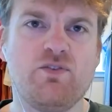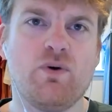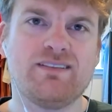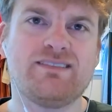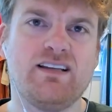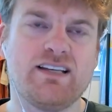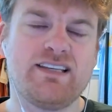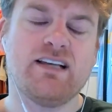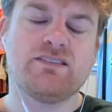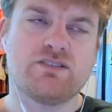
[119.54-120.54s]
want to say
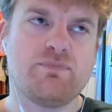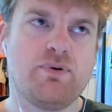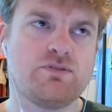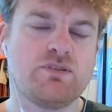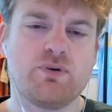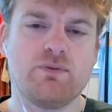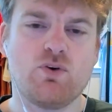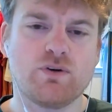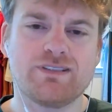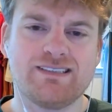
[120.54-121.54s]
like, yes, there's a post Supreme
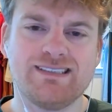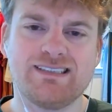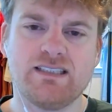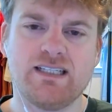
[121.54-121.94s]
Court decision